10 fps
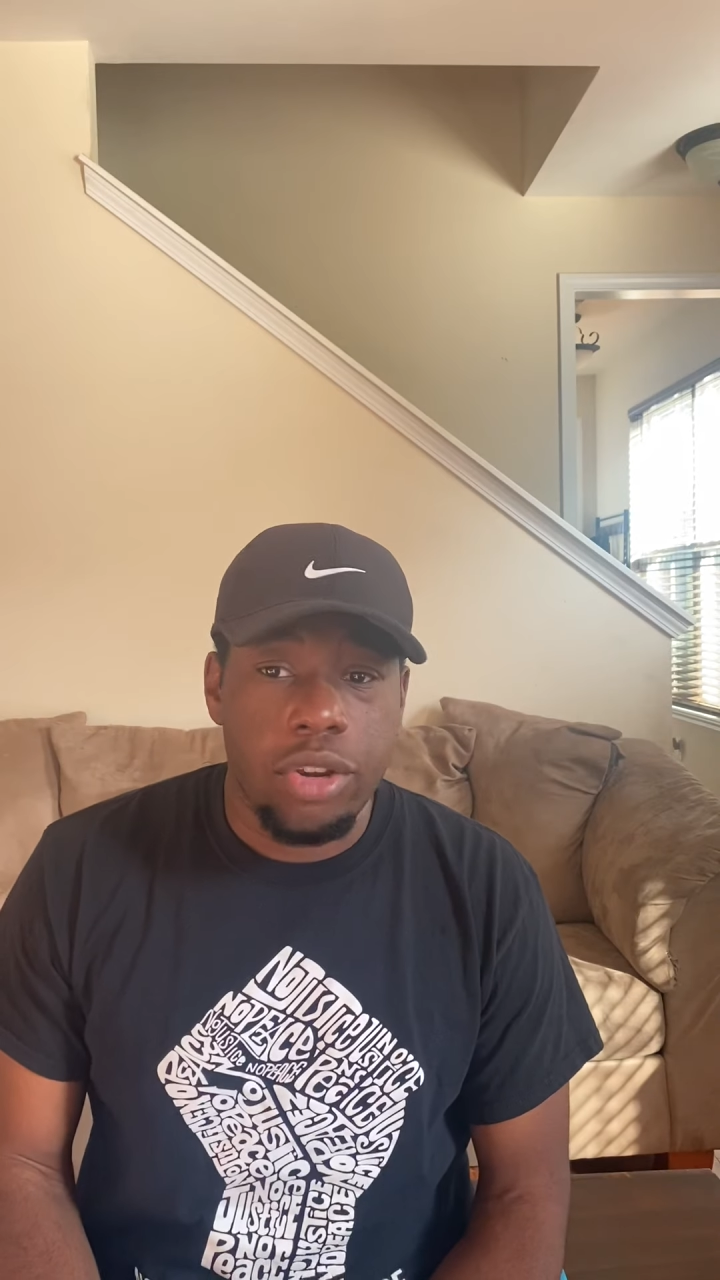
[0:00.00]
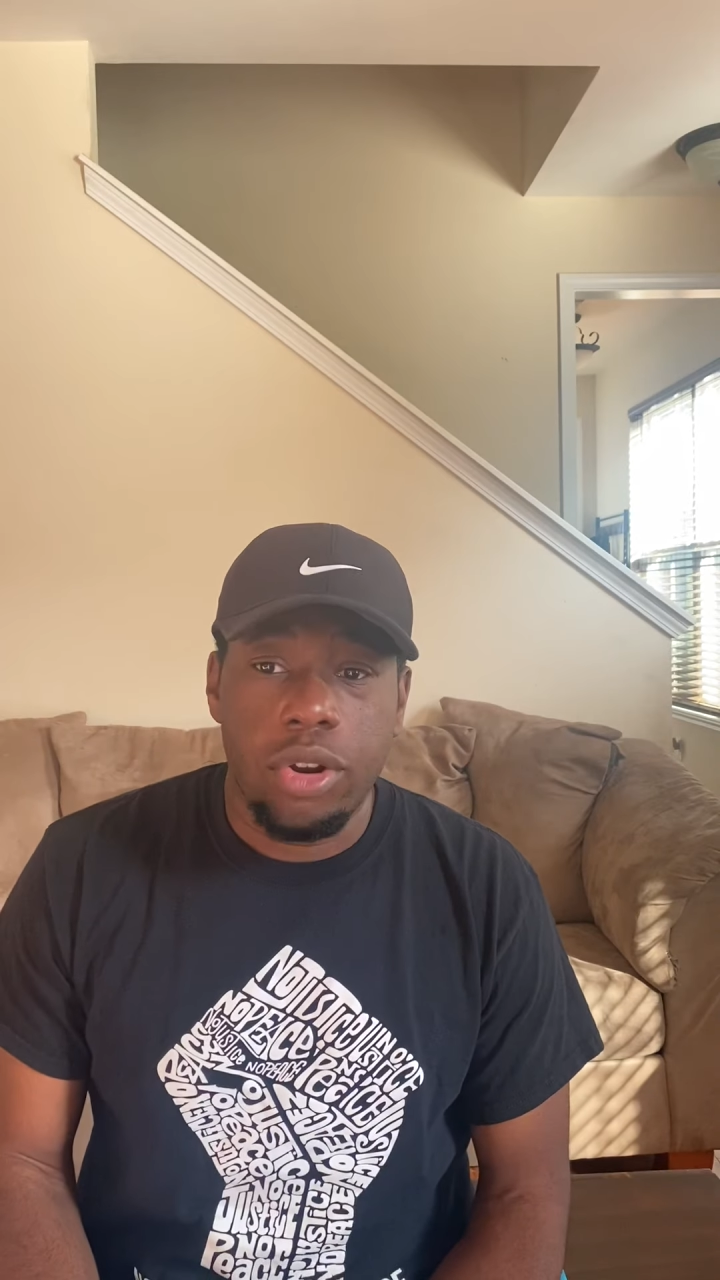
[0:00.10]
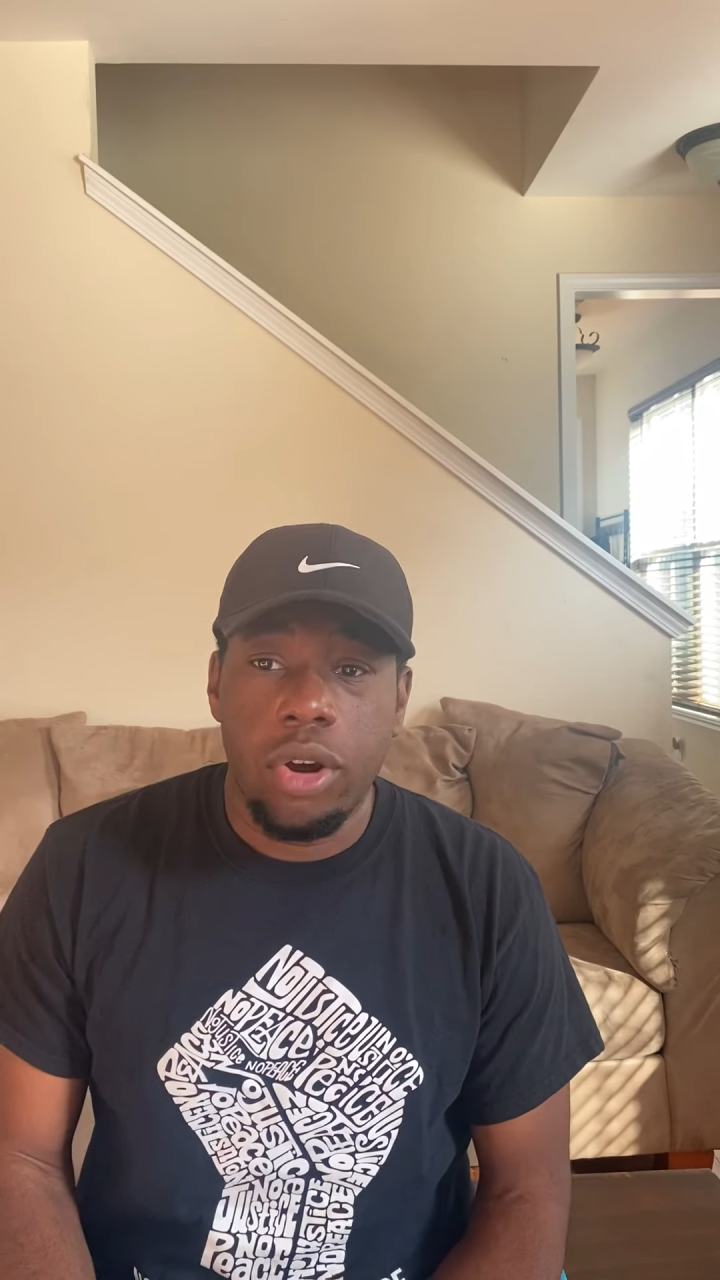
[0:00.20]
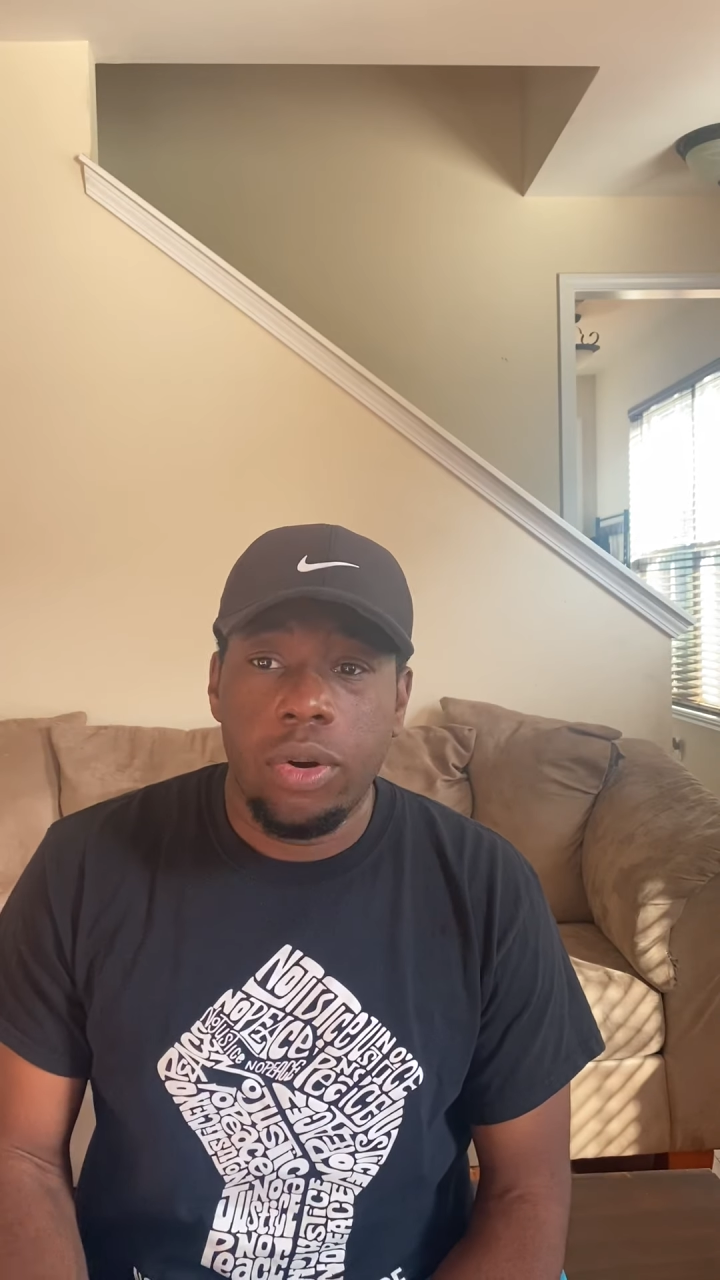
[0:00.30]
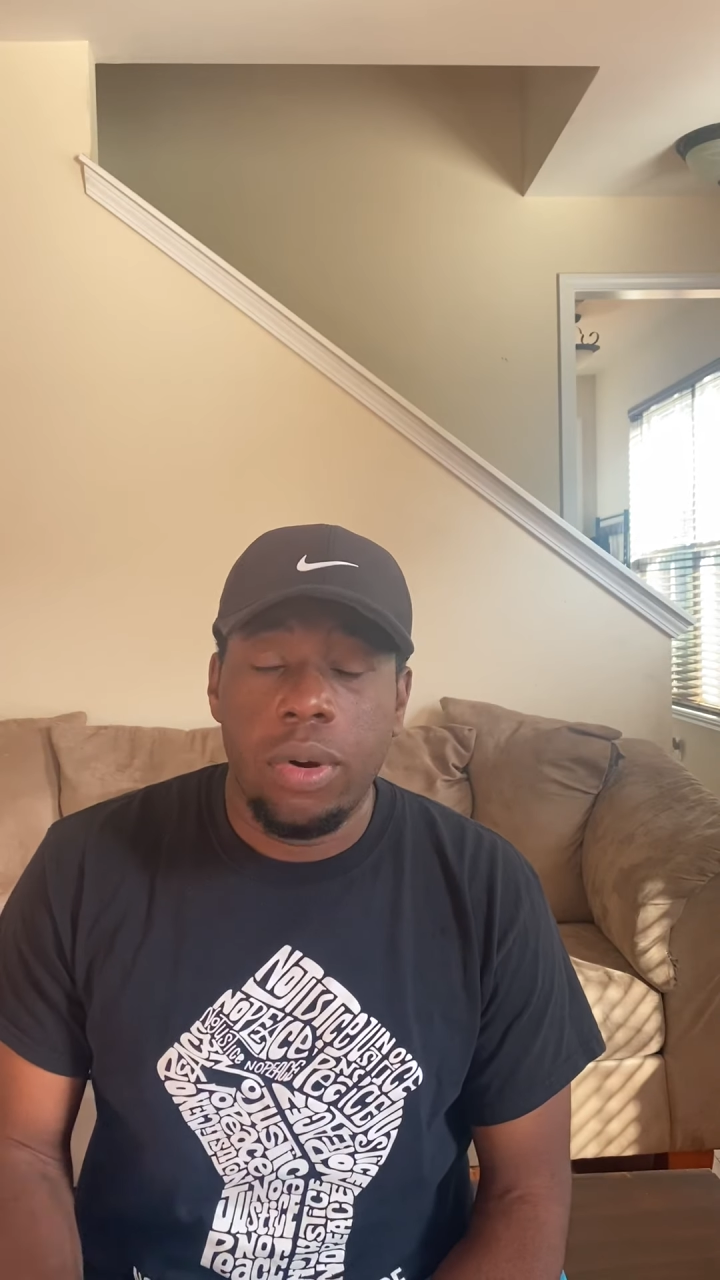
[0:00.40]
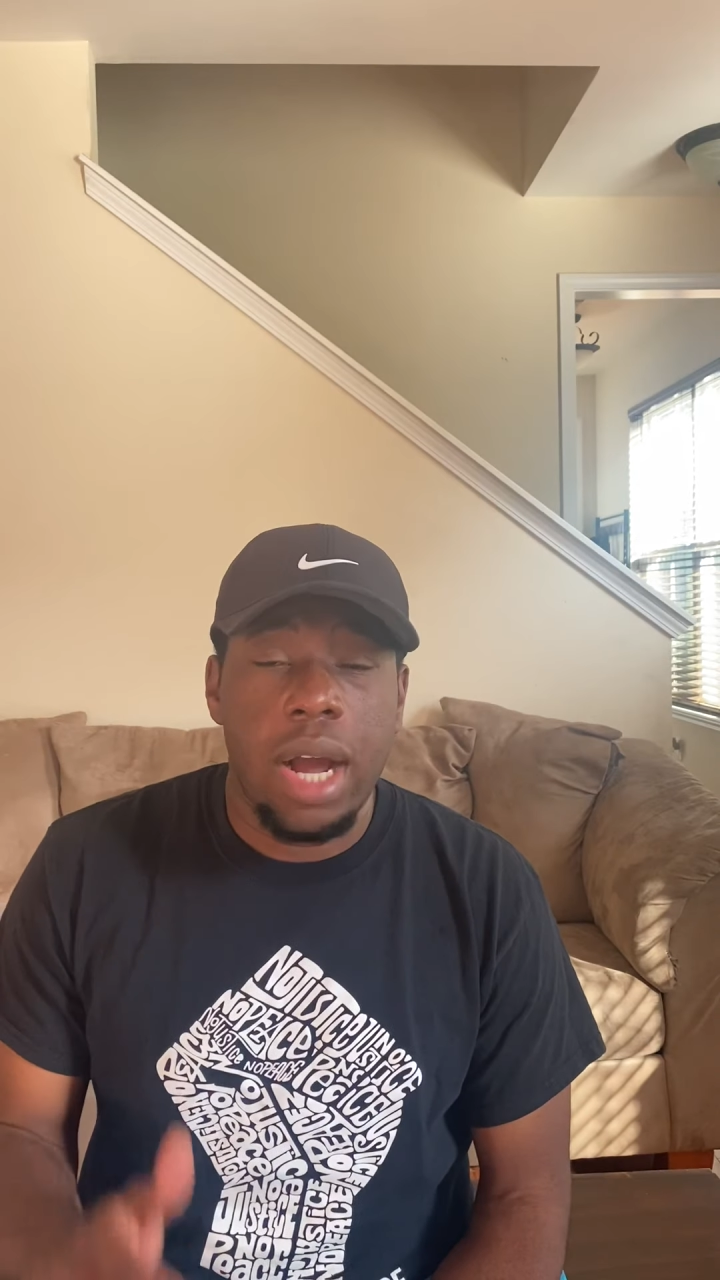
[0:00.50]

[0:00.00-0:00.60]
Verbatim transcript: know,